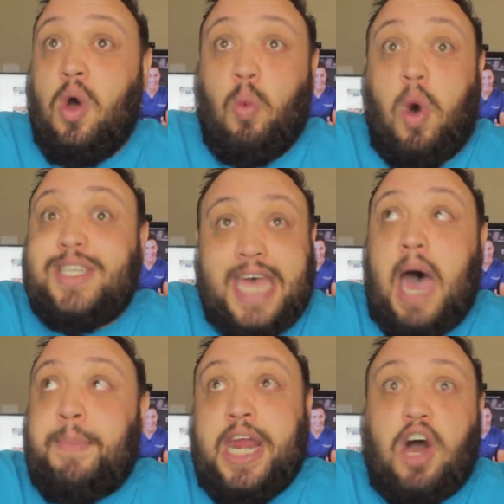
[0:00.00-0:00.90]
what's
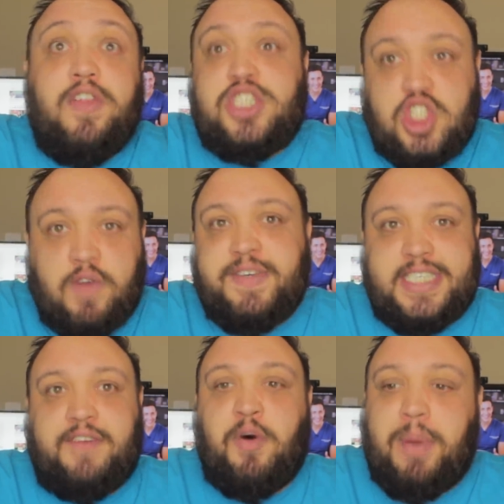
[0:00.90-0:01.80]
happening on the
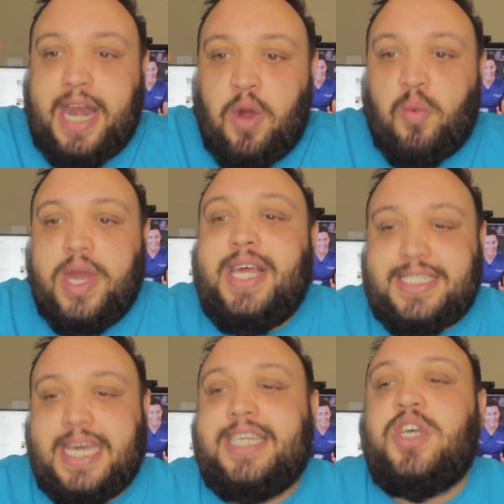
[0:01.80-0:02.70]
surface level, but it really
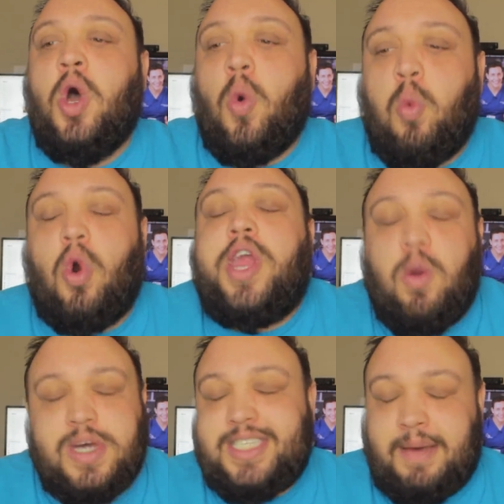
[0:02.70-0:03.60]
takes
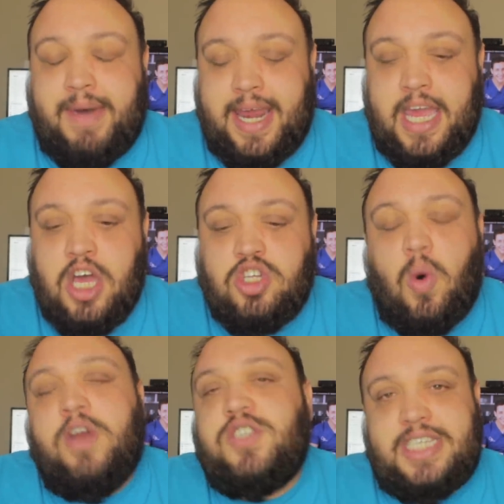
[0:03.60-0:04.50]
working with somebody
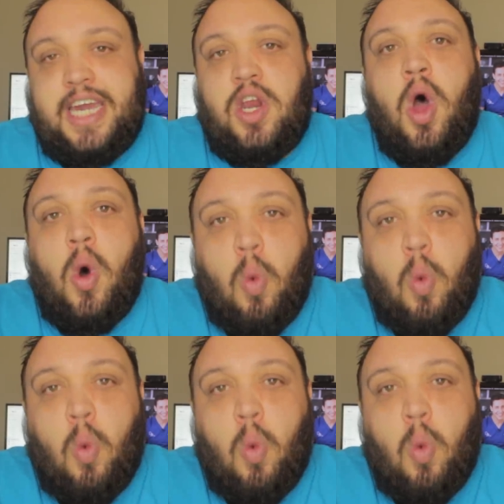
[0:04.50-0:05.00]
to understand